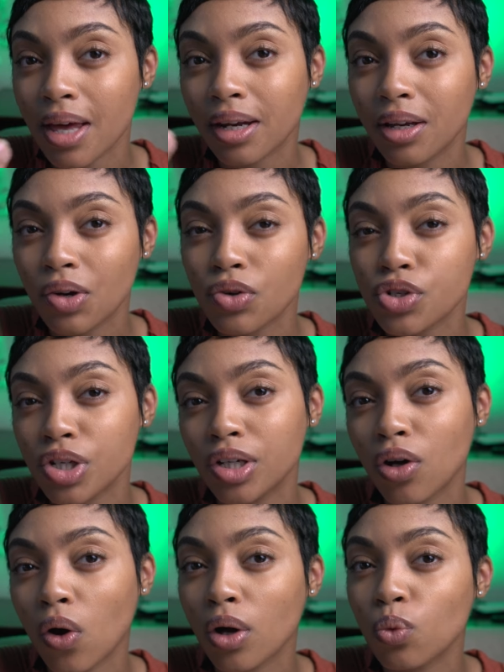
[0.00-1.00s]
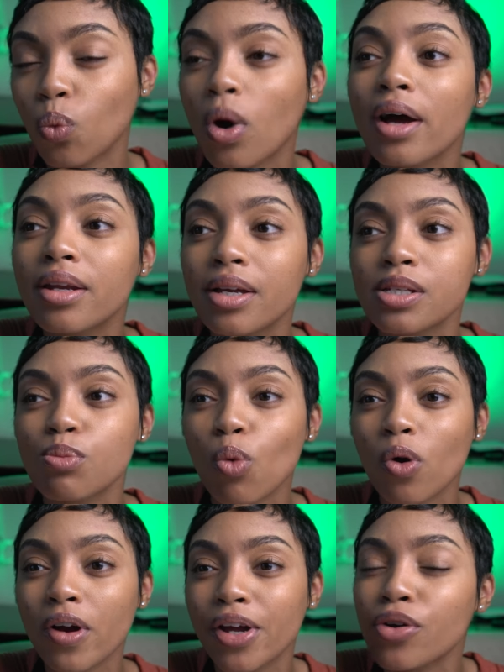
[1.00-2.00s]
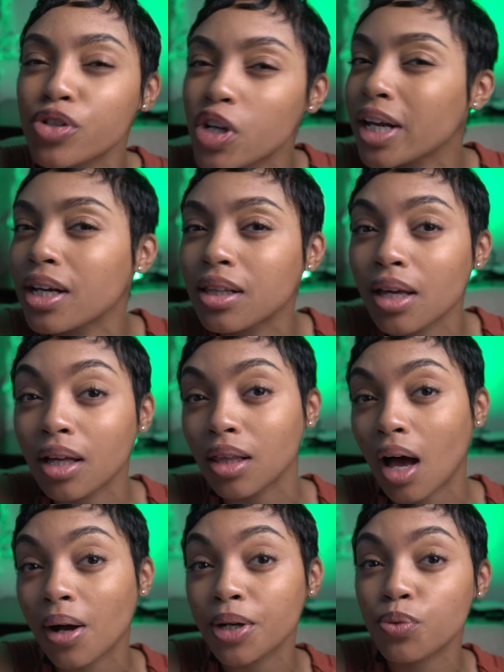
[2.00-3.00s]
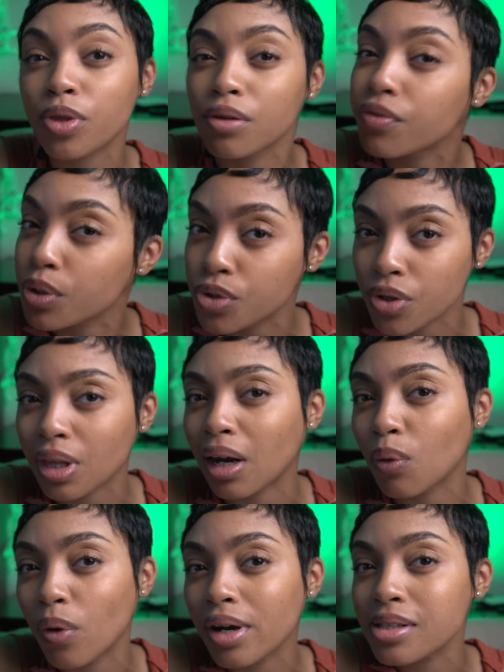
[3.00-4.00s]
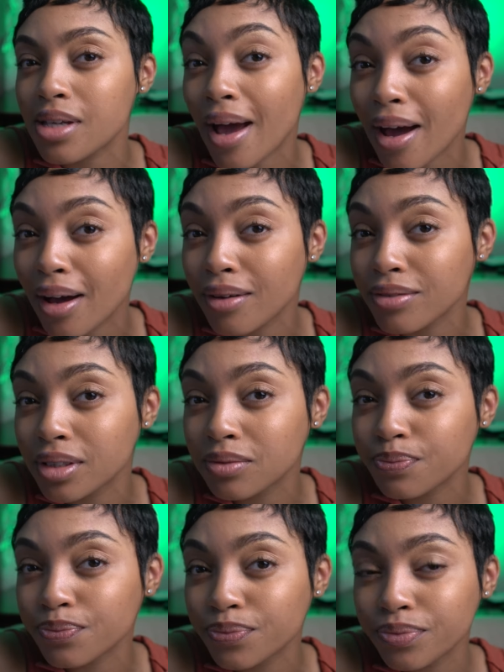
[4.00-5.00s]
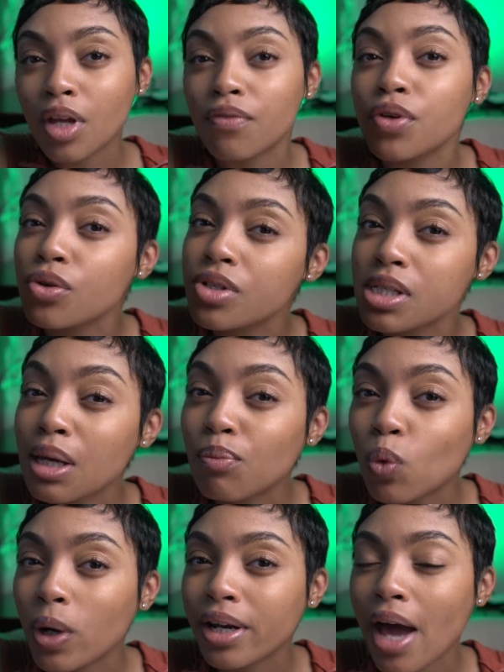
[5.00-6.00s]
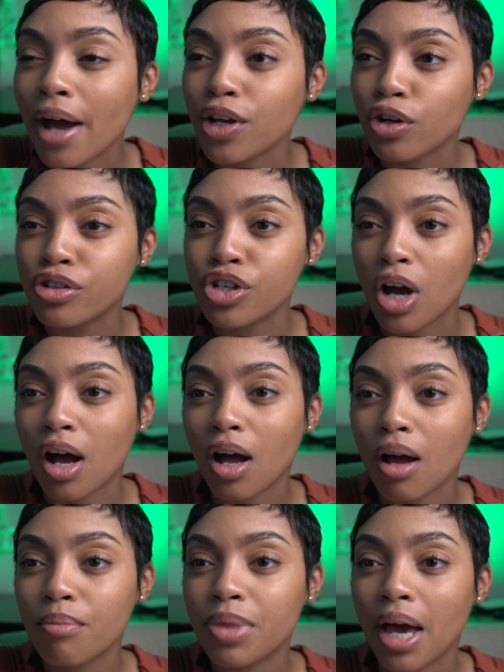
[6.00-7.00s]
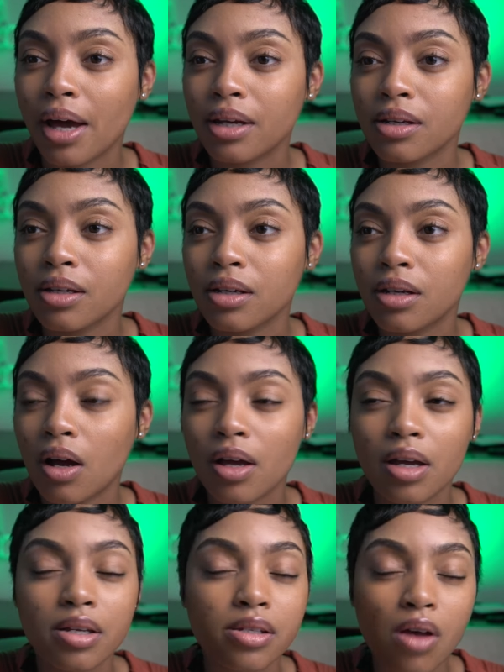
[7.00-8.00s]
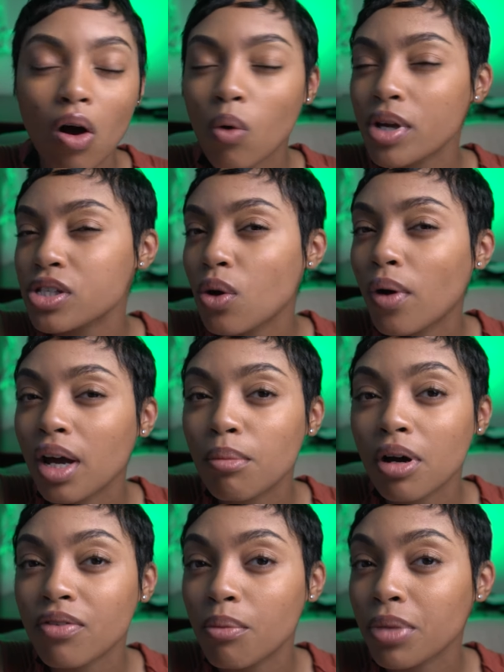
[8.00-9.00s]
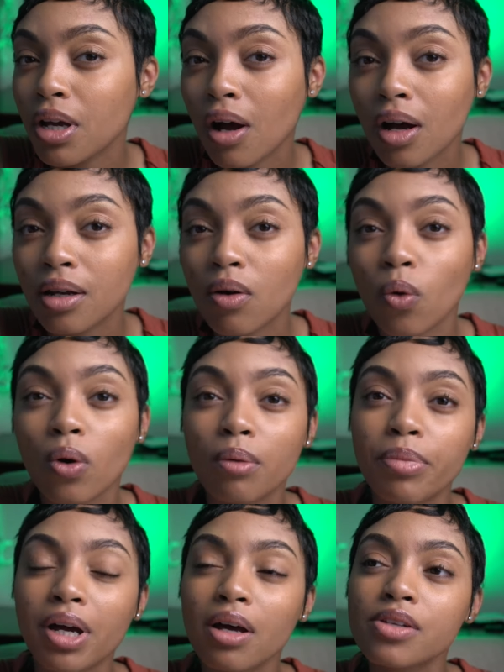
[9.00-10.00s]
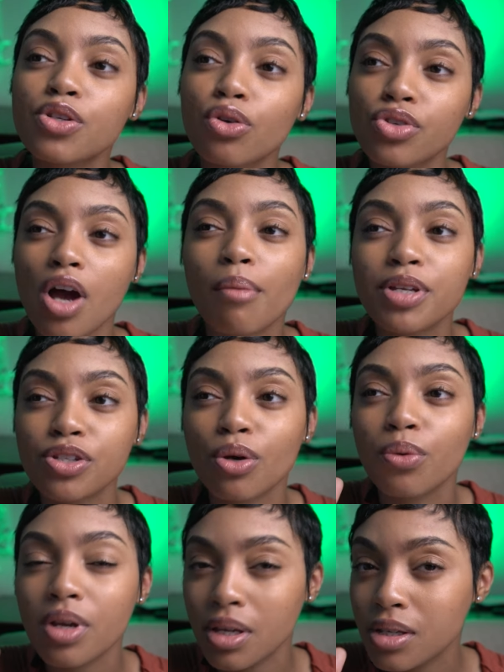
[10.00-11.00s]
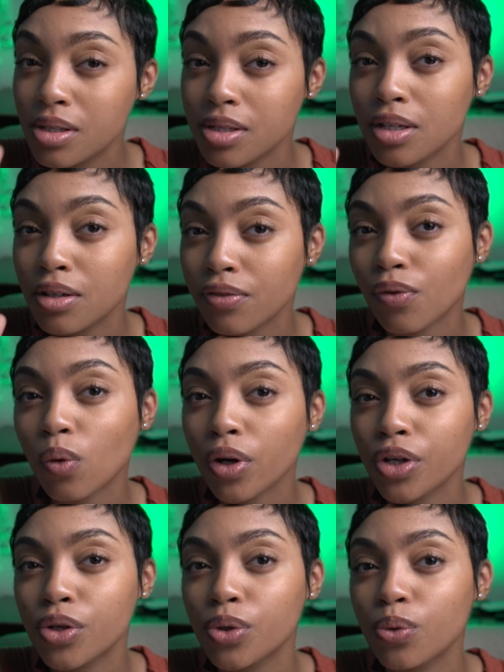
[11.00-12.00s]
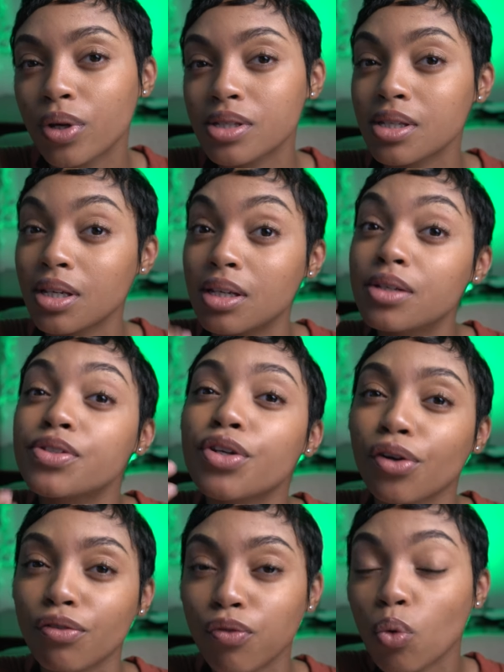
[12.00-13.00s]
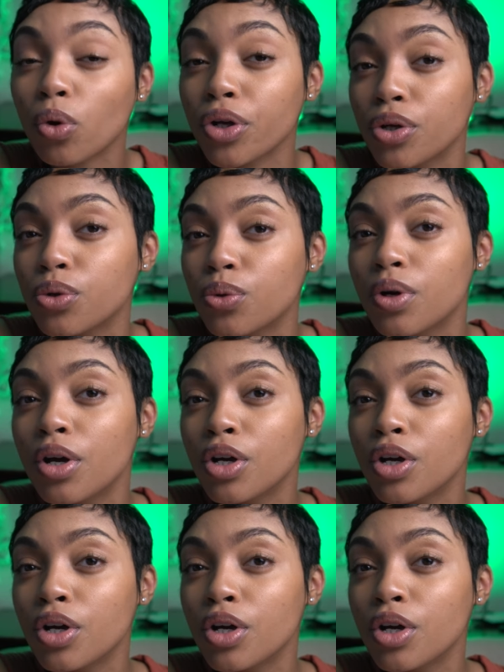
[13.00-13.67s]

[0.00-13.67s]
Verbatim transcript: that energy on what is more energetically aligned with the future that I wanted to have. If you're someone at your job that is always going above and beyond, or because your job is so easy for you, it's easier for you